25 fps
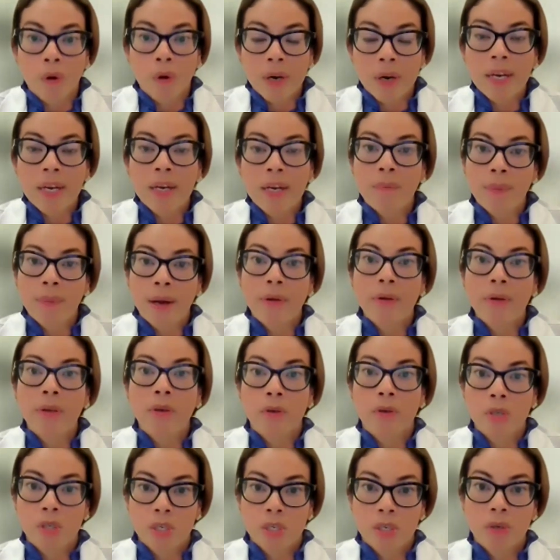worried about
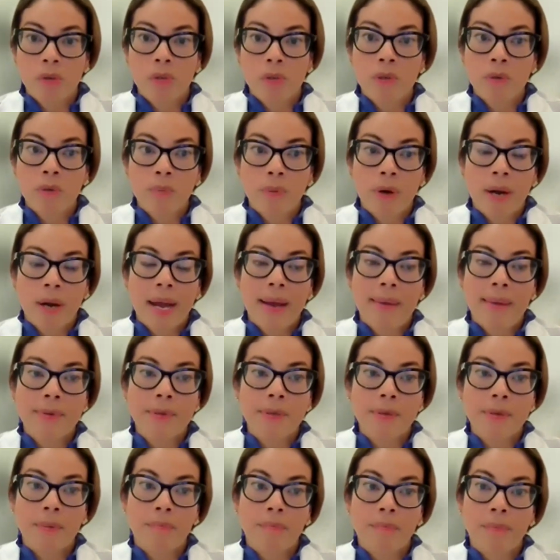your children
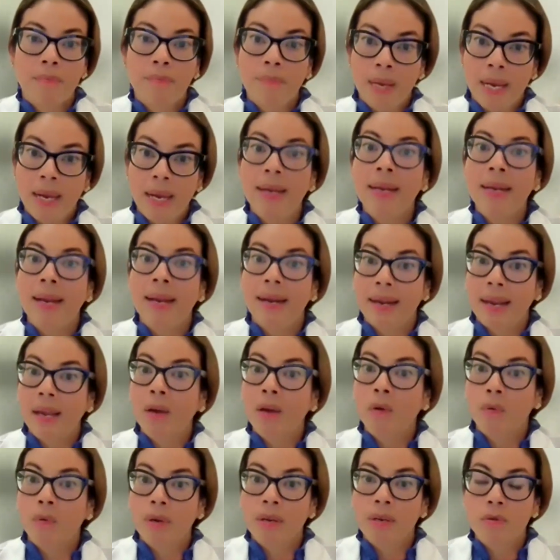perhaps being at
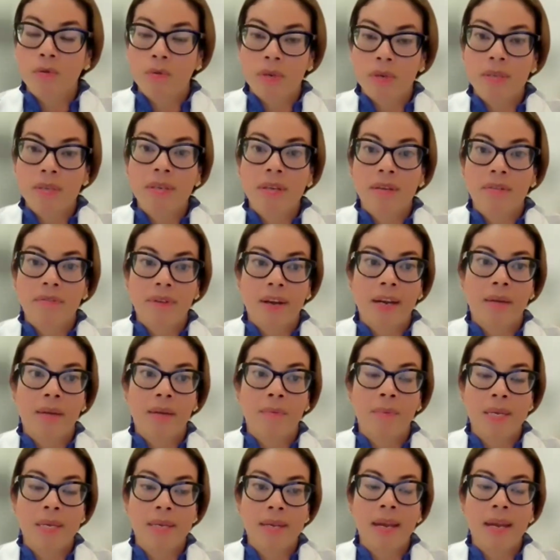increased risk of
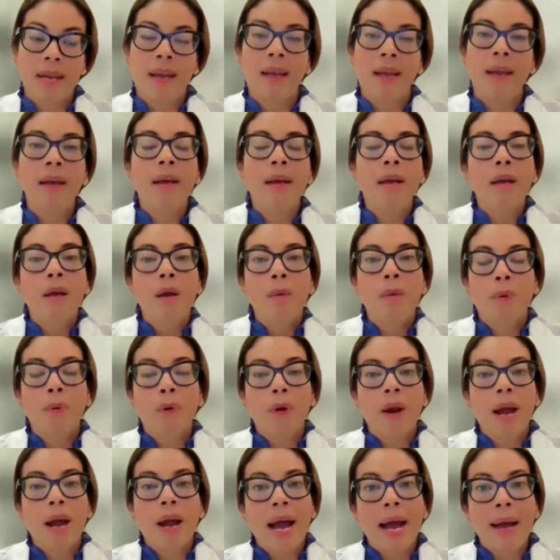IBD,
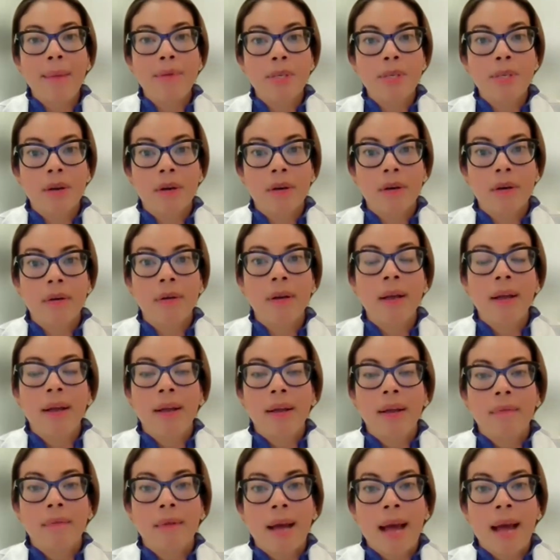perhaps there are
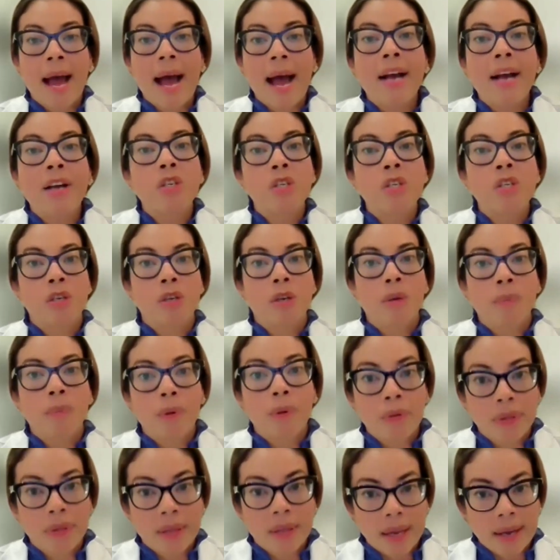
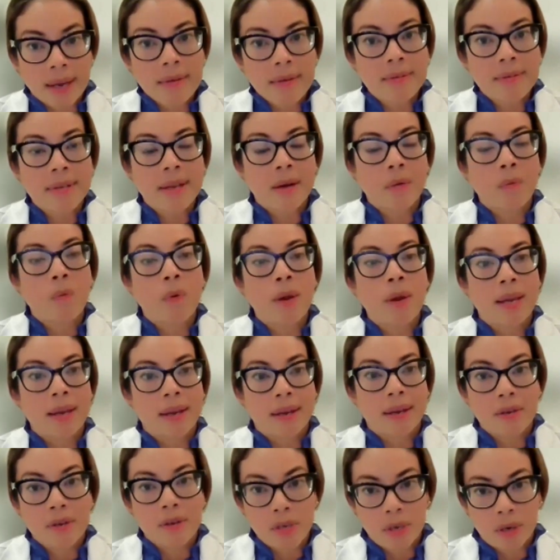actionable things that we
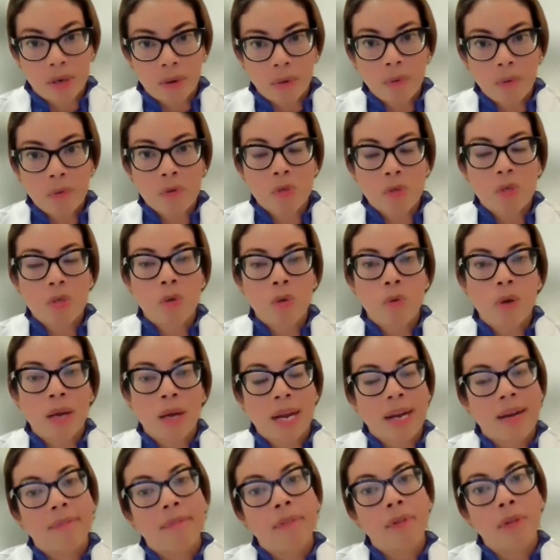can do to
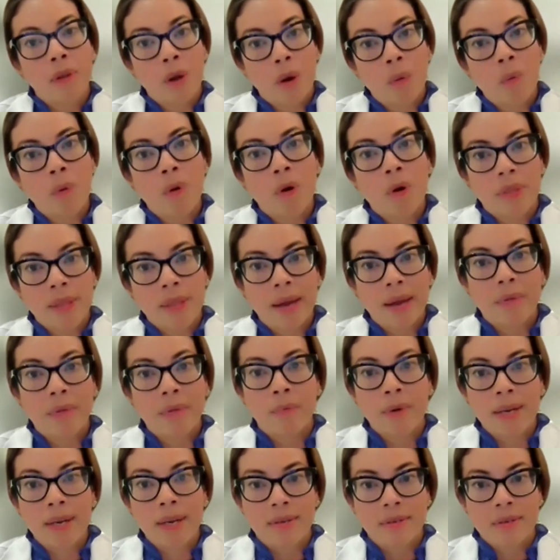kind of lower that
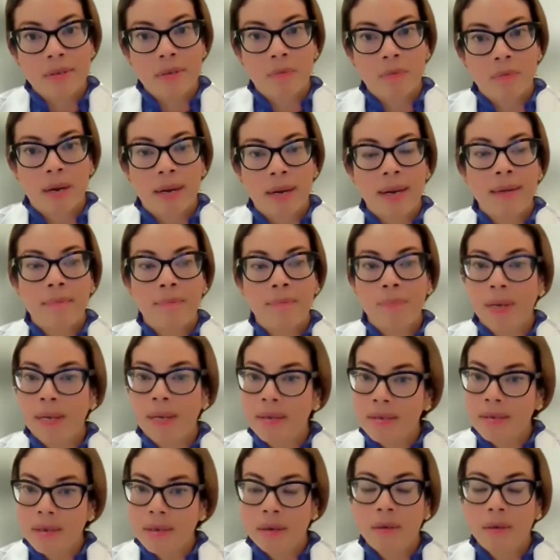risk, right?
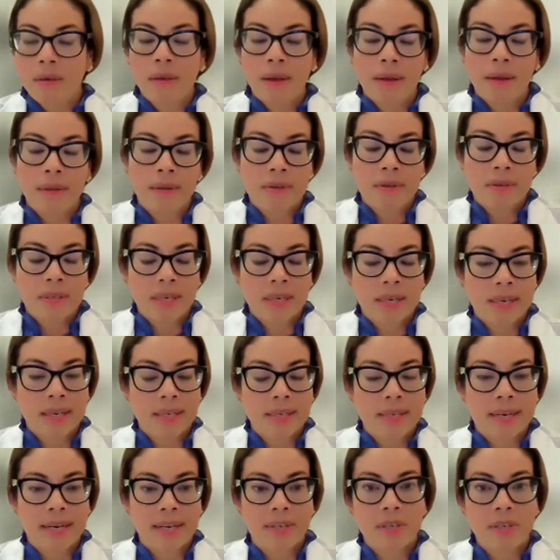Based on the
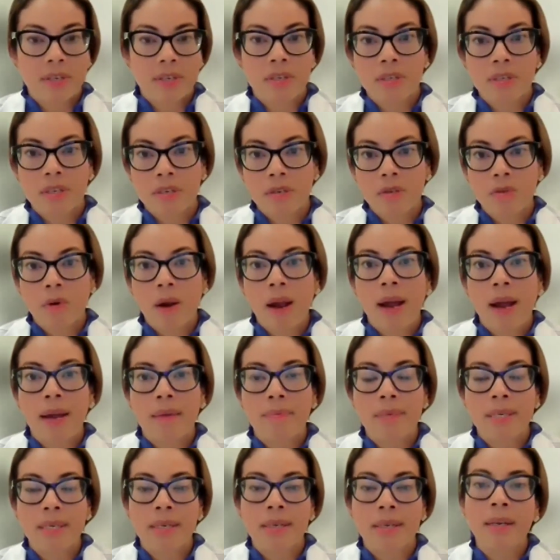studies that I just
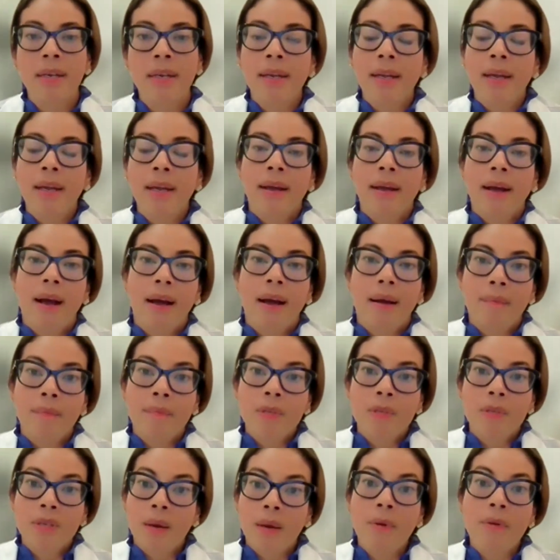described.
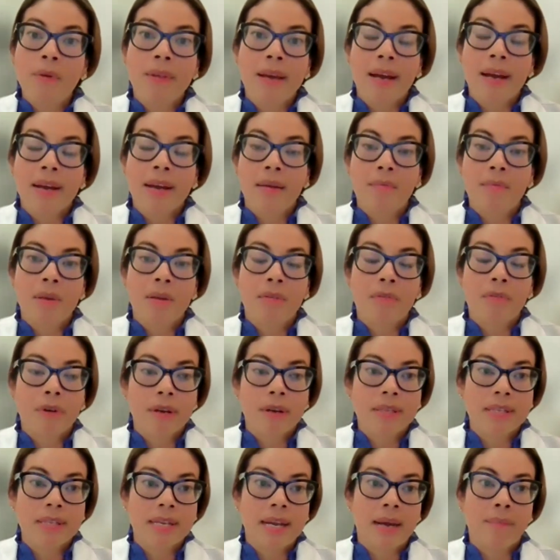And some of that can be, for
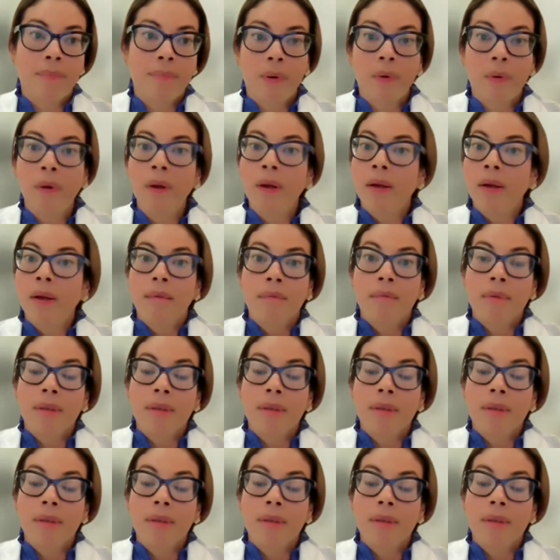example,